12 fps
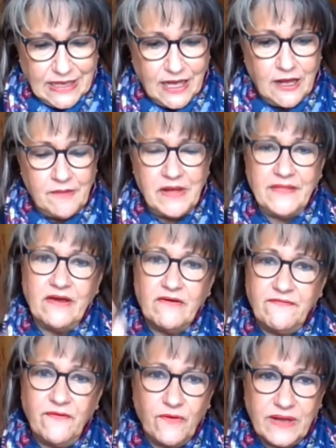And there are
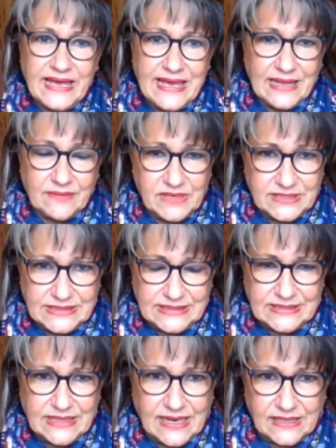four key elements
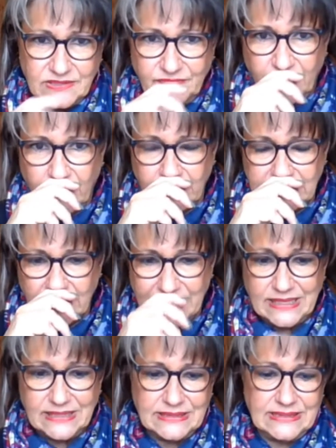to that, as far as I
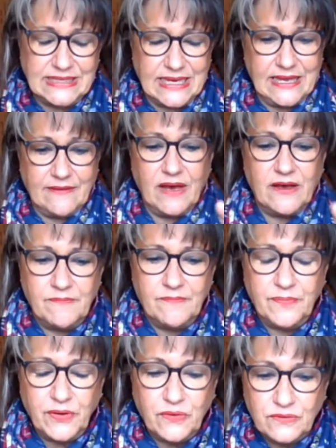can see.
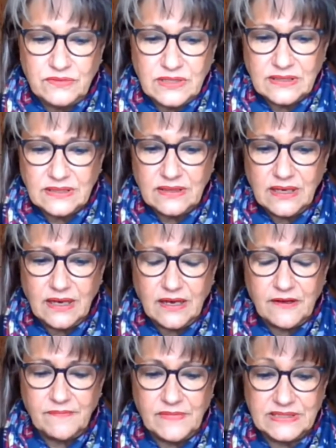Paul
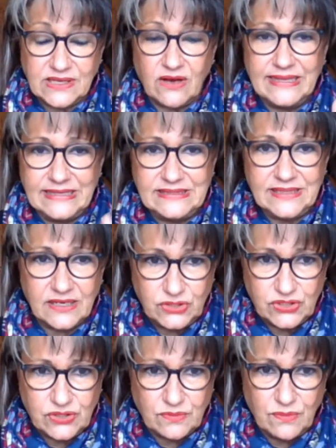has kindly
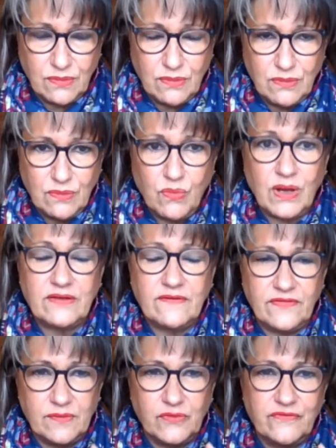touched on one
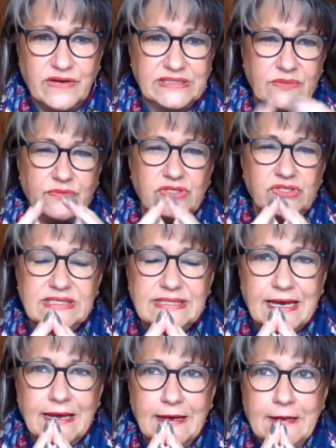of them already, which is
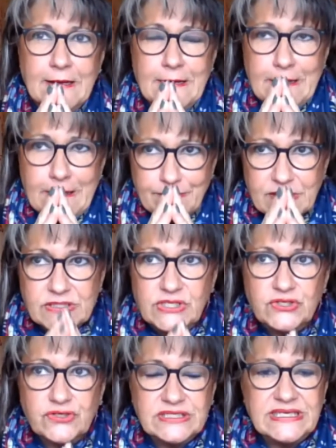that
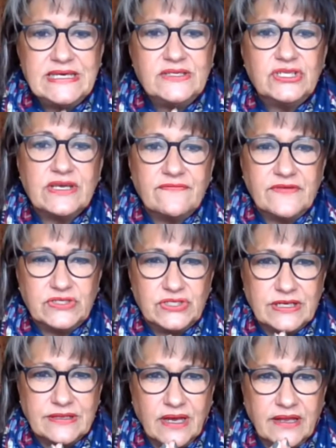strategic
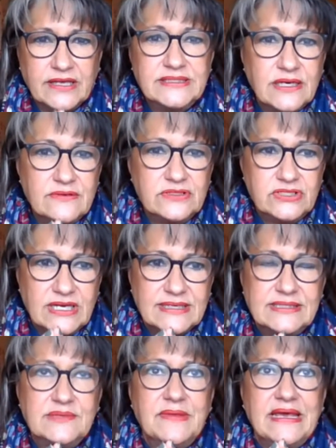vision. And I don't
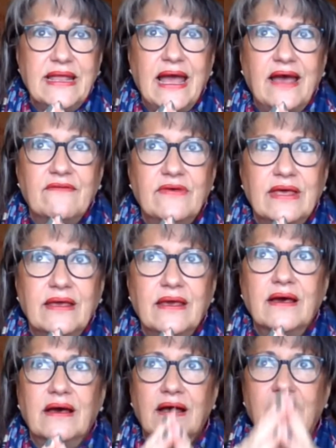just mean
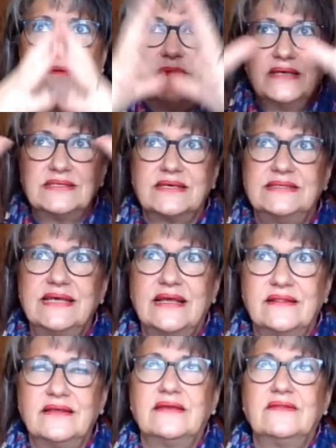having, as I
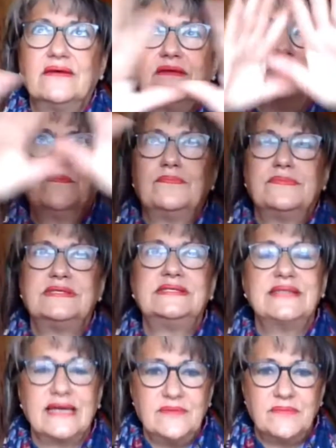said, the
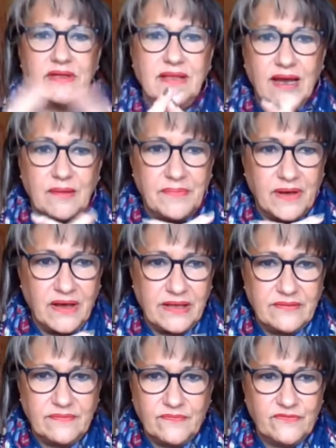statement up
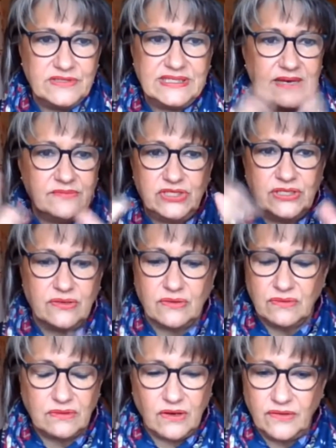behind reception
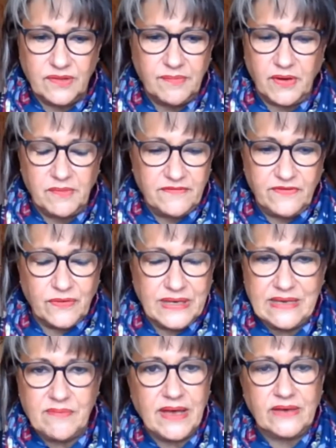or on the bottom of your
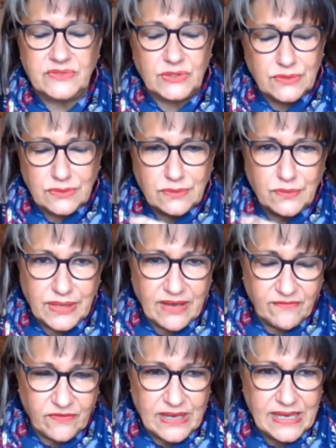emails or
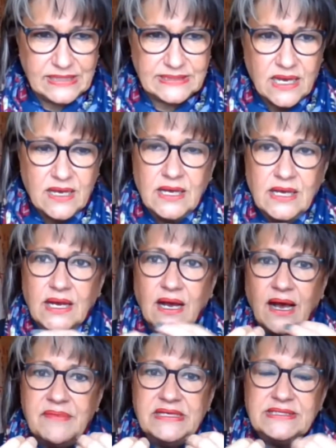whatever it is.
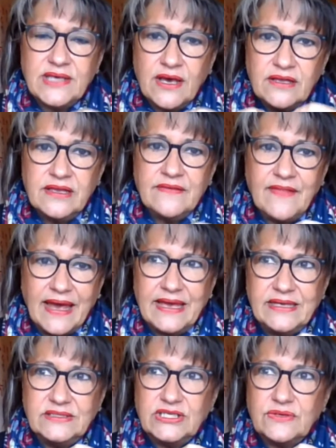I mean, turning that
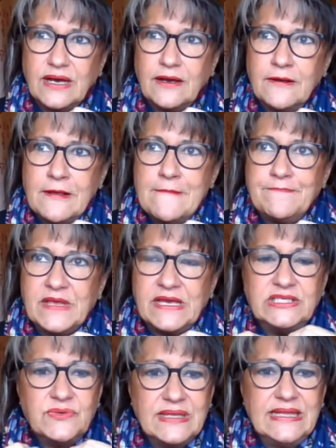into a
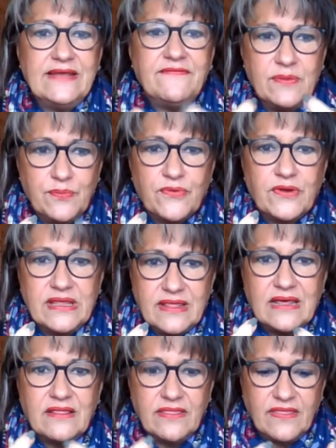living,
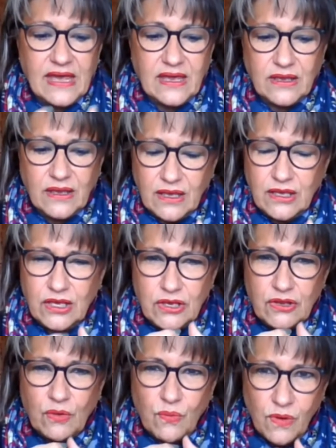breathing thing.
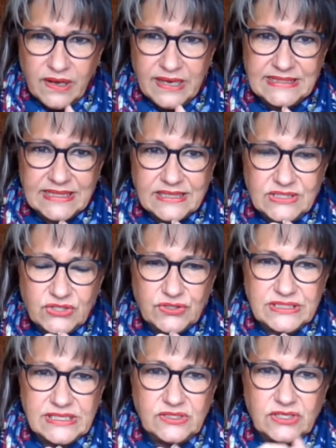You know, what is that
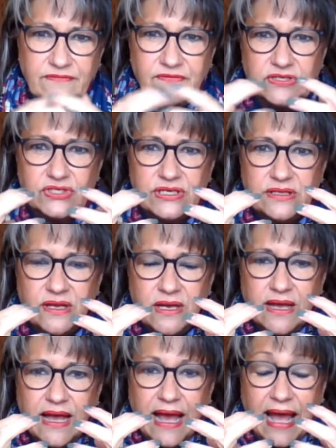strategic vision?
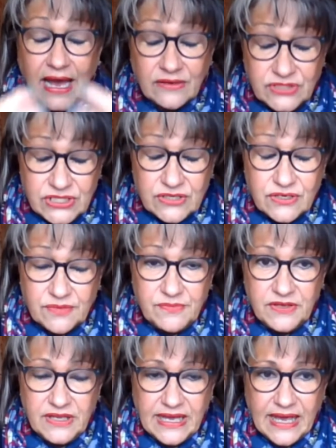How do you
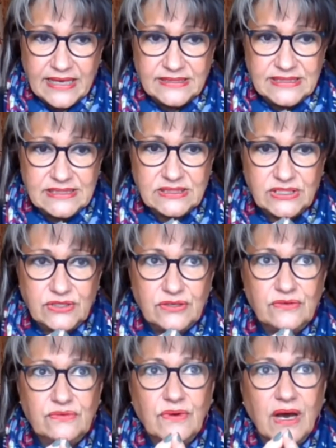communicate it
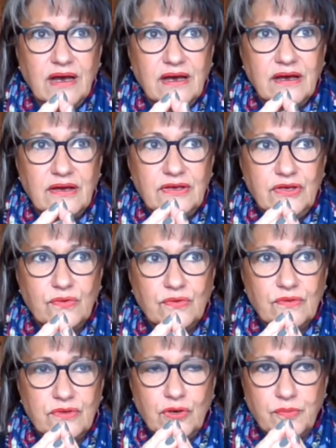to
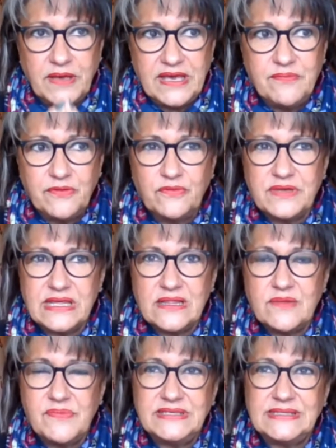your people within
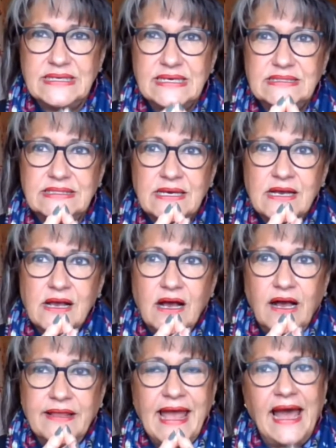the business?
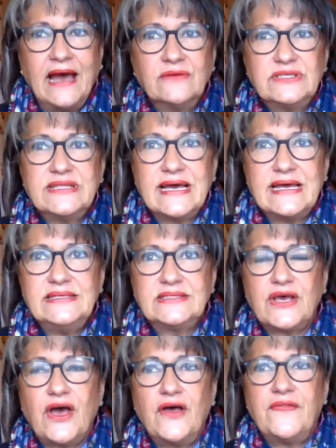And how do they
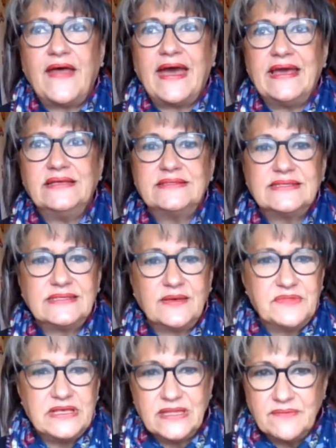turn that into
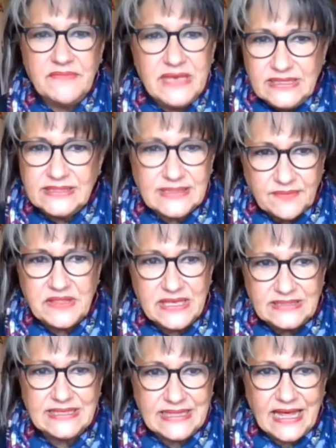something that means
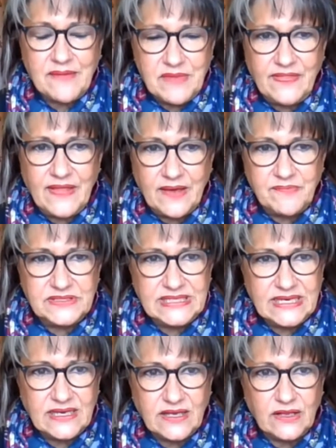something to them in their
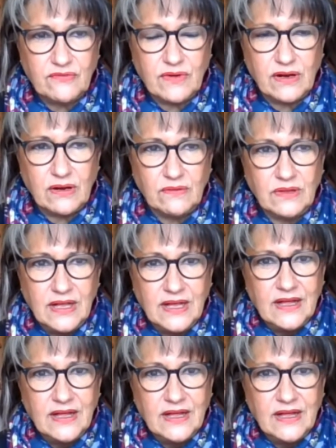particular role?